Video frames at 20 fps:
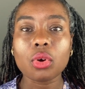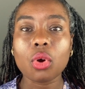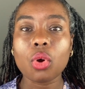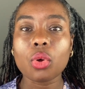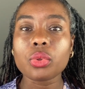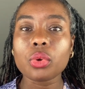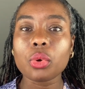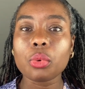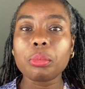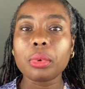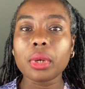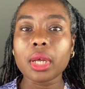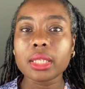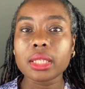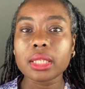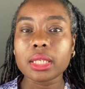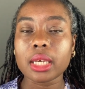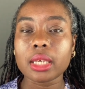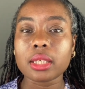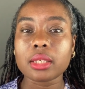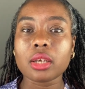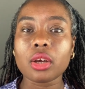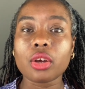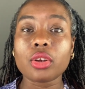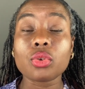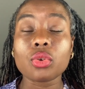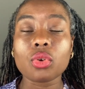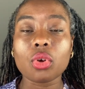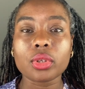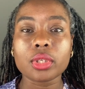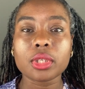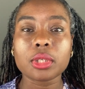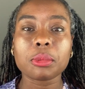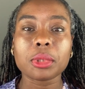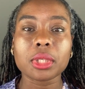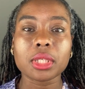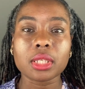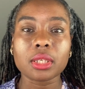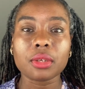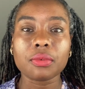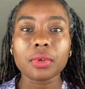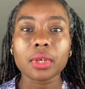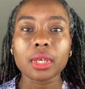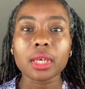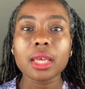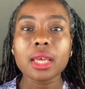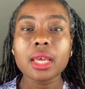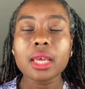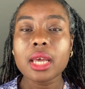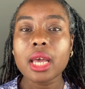although blood tests are non-specific